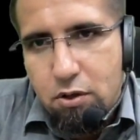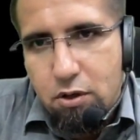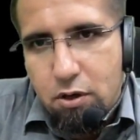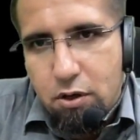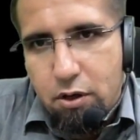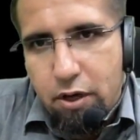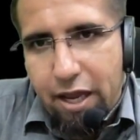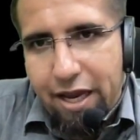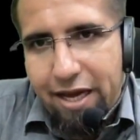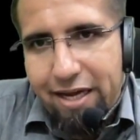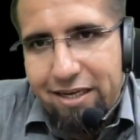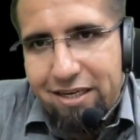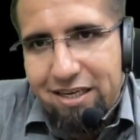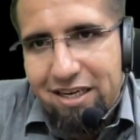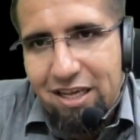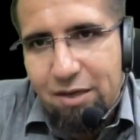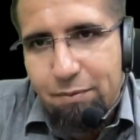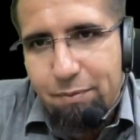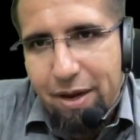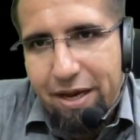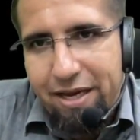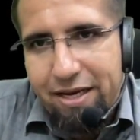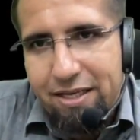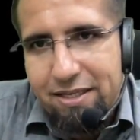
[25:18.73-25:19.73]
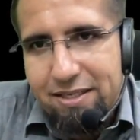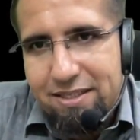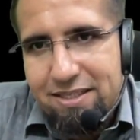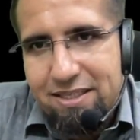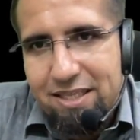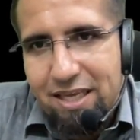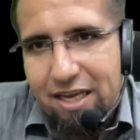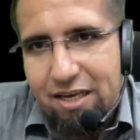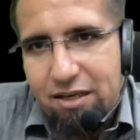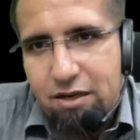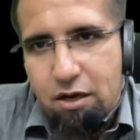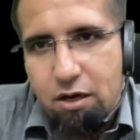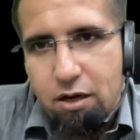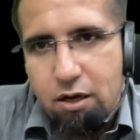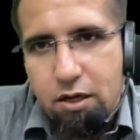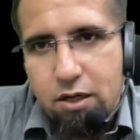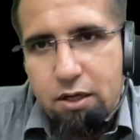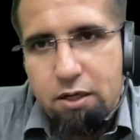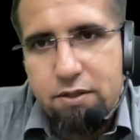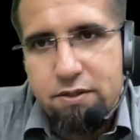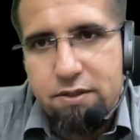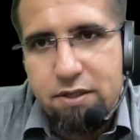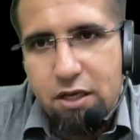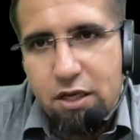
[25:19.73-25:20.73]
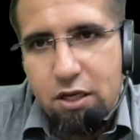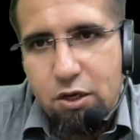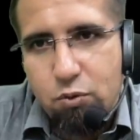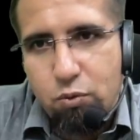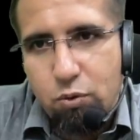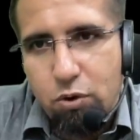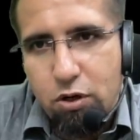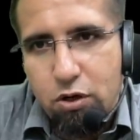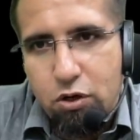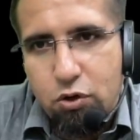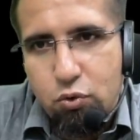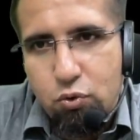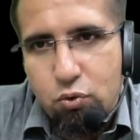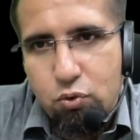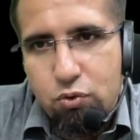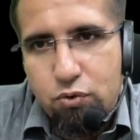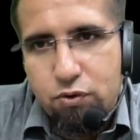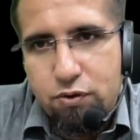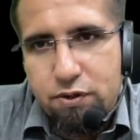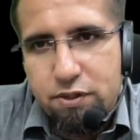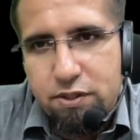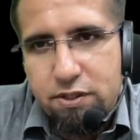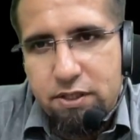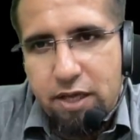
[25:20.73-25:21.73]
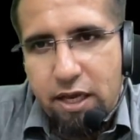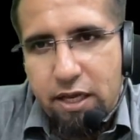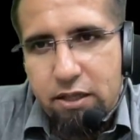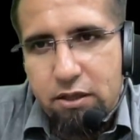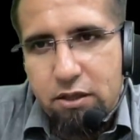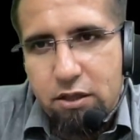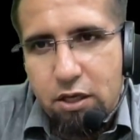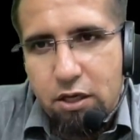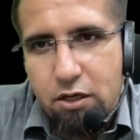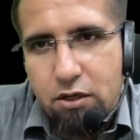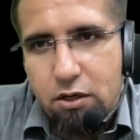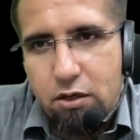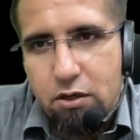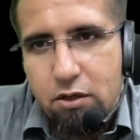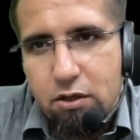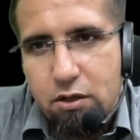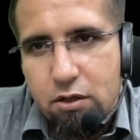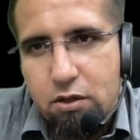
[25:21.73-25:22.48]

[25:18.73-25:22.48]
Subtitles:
90 minus theta is equal to sin theta.